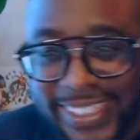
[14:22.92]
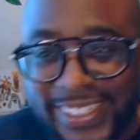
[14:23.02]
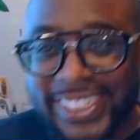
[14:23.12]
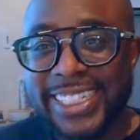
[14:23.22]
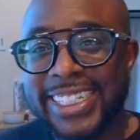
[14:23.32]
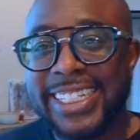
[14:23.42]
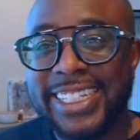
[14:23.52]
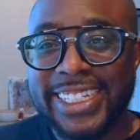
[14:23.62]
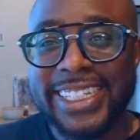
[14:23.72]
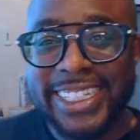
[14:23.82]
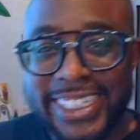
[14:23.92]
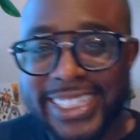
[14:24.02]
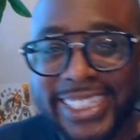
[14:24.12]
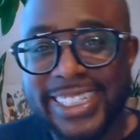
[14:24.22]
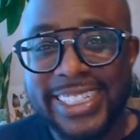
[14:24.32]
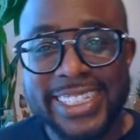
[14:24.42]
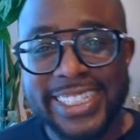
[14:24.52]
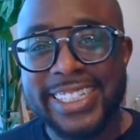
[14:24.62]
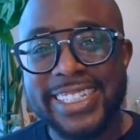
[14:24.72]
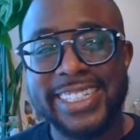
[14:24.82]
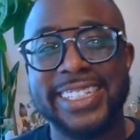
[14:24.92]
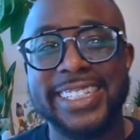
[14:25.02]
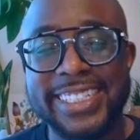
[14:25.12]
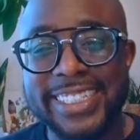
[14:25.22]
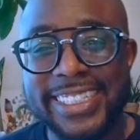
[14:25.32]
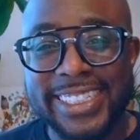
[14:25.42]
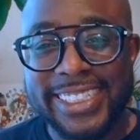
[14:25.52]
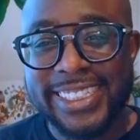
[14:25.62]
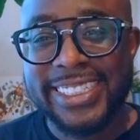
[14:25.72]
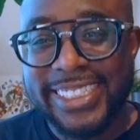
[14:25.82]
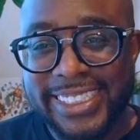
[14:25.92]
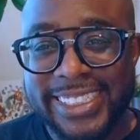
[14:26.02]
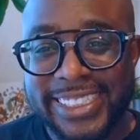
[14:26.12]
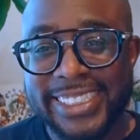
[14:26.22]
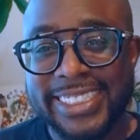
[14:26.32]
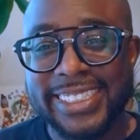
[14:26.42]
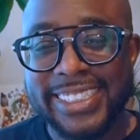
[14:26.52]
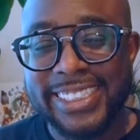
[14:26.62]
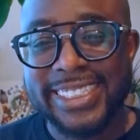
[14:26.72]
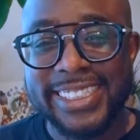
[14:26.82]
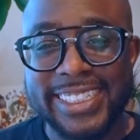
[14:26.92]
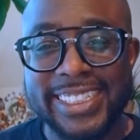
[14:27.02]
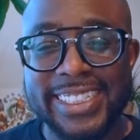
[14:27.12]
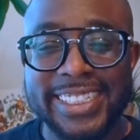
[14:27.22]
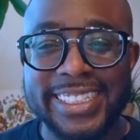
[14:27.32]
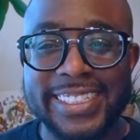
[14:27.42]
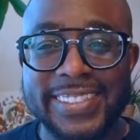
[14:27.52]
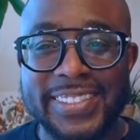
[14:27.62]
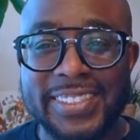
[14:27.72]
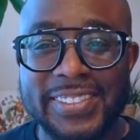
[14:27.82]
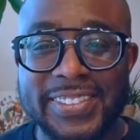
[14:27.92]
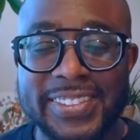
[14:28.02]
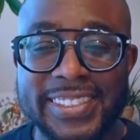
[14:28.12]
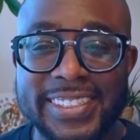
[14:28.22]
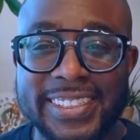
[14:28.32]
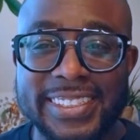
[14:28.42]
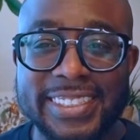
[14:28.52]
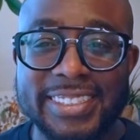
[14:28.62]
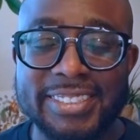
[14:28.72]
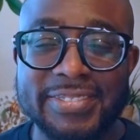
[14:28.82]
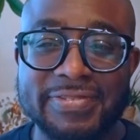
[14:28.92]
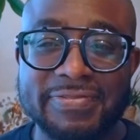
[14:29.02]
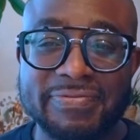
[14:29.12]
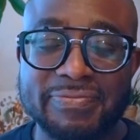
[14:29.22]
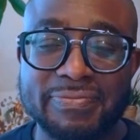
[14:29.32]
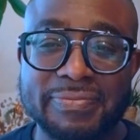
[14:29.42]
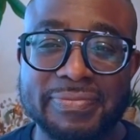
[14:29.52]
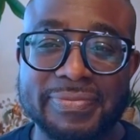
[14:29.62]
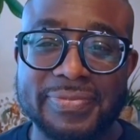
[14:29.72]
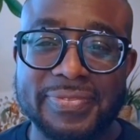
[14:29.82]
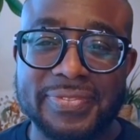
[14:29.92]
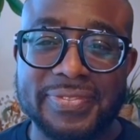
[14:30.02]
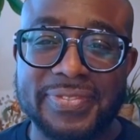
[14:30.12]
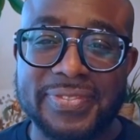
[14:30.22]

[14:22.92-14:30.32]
(silent)